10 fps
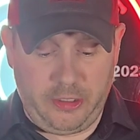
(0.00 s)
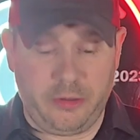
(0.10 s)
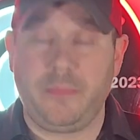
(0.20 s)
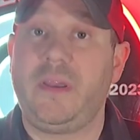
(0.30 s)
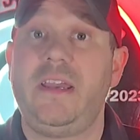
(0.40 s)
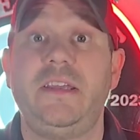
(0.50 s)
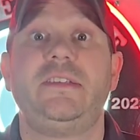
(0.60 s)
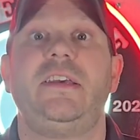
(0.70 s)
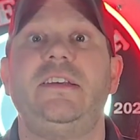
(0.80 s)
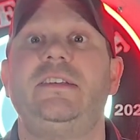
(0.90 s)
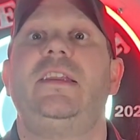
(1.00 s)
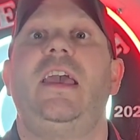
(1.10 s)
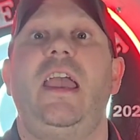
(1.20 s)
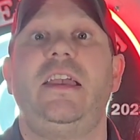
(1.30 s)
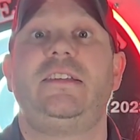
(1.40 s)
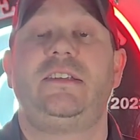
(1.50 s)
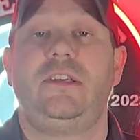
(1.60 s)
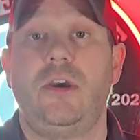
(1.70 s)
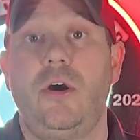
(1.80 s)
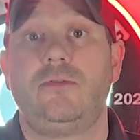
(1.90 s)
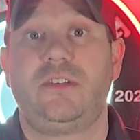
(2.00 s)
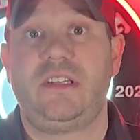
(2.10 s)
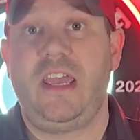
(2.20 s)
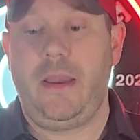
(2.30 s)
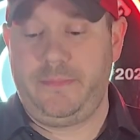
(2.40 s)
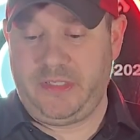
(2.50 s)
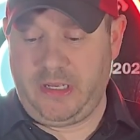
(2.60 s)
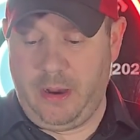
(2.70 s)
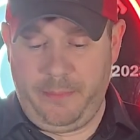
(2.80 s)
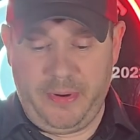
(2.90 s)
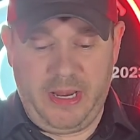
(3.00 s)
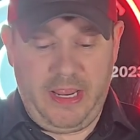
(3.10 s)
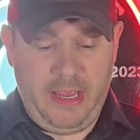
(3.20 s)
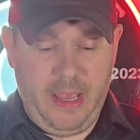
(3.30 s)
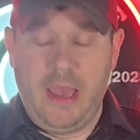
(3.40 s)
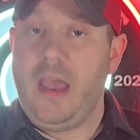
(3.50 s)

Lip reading: Killer Bees is an ACO stamped company.